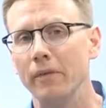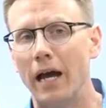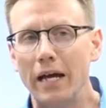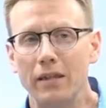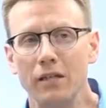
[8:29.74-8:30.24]

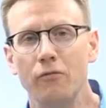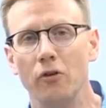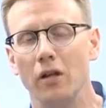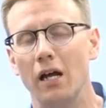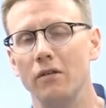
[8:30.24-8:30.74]
I think for
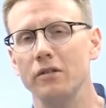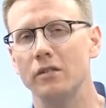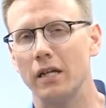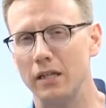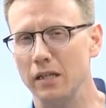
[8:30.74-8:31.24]
a lot of us,
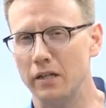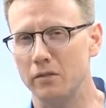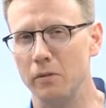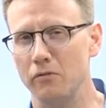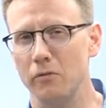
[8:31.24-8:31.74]
and I think I
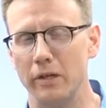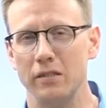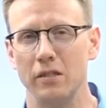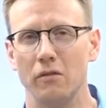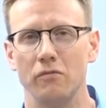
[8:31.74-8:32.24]
speak for
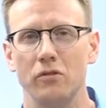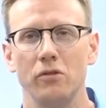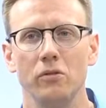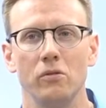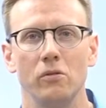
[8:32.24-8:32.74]
myself
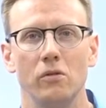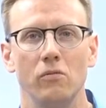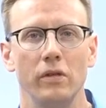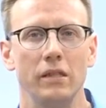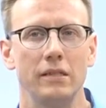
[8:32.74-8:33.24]
too,
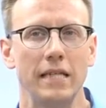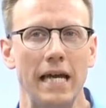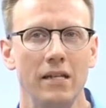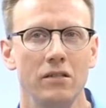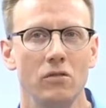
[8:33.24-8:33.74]
we
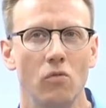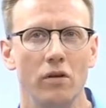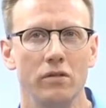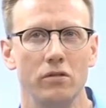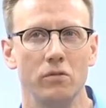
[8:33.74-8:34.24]
tend to
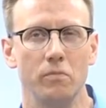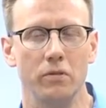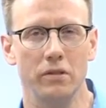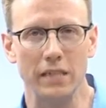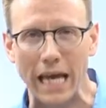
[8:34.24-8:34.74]
want to
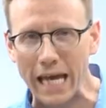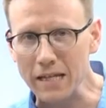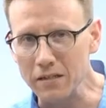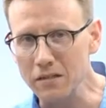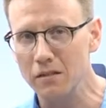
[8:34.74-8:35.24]

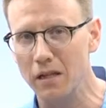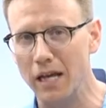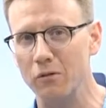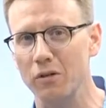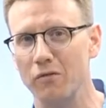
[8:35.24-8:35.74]
pretend
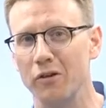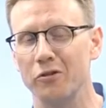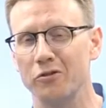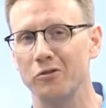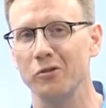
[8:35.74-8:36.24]
like we've
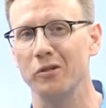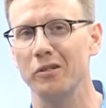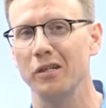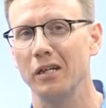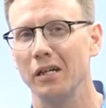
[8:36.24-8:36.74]

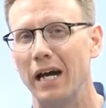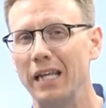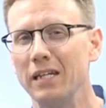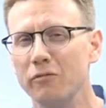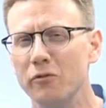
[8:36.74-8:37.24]
understood, I
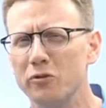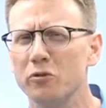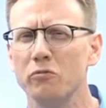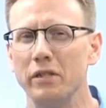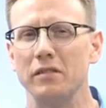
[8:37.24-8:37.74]
think for
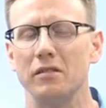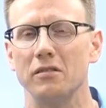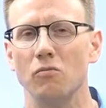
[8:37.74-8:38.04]
two reasons.